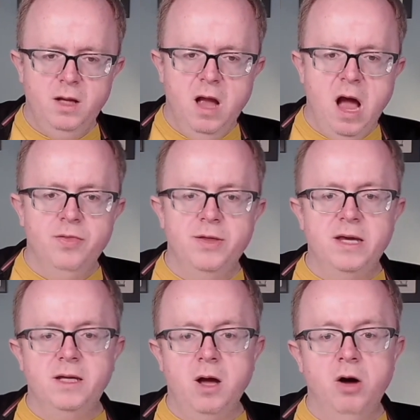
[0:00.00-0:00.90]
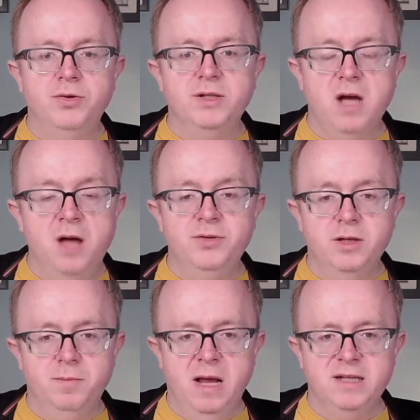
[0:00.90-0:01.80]
And the card that's under
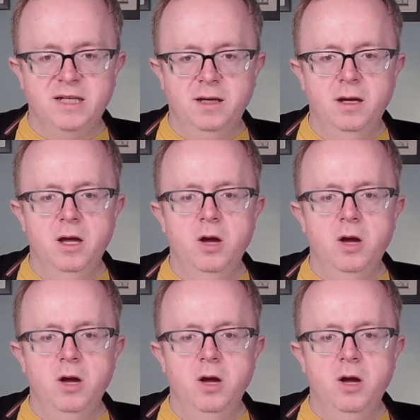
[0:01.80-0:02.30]
the plastic